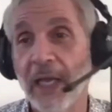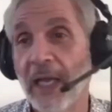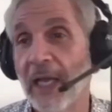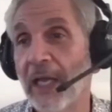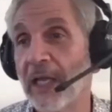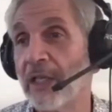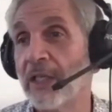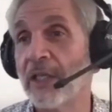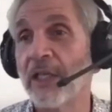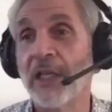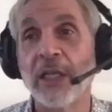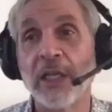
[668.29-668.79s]

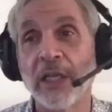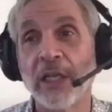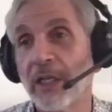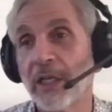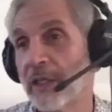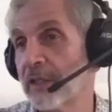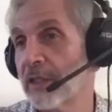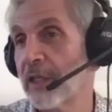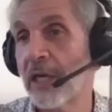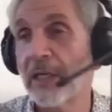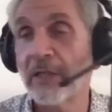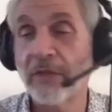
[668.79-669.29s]
and
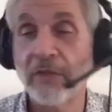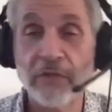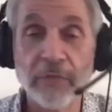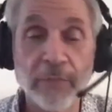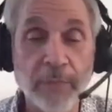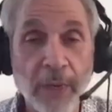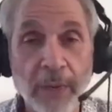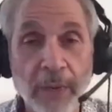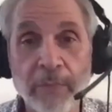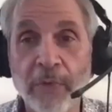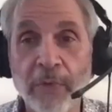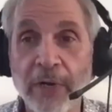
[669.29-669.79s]
kind of
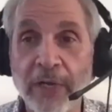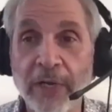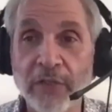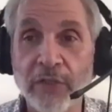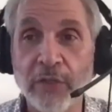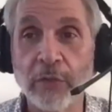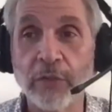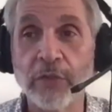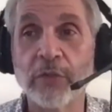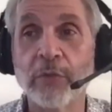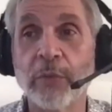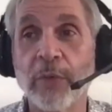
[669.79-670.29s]
memorize
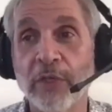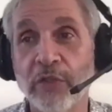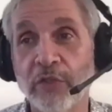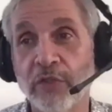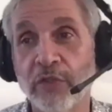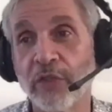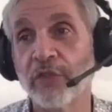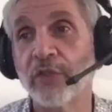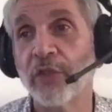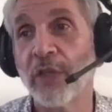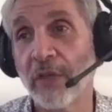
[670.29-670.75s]
those questions.